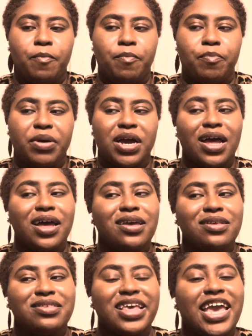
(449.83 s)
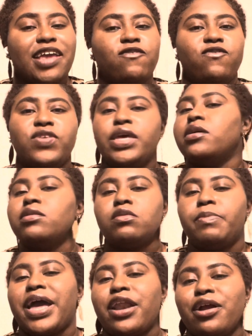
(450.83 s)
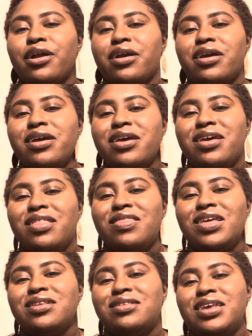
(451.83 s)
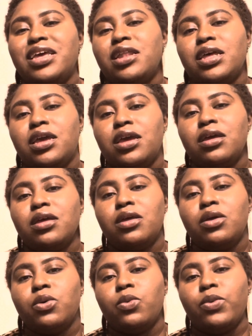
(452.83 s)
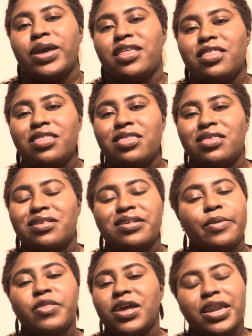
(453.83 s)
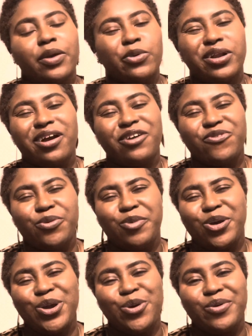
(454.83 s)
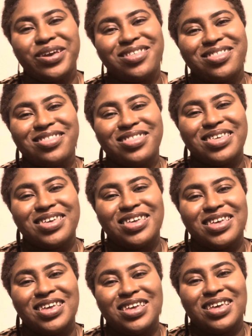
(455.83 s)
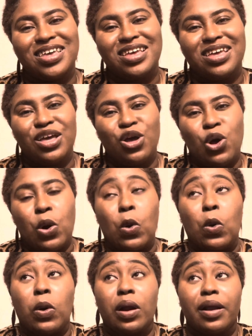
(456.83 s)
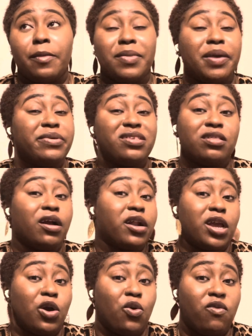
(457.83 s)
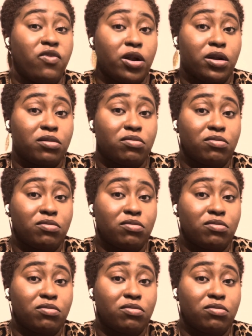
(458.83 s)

because it feels better than dealing with something that we're not familiar with or maybe starting over.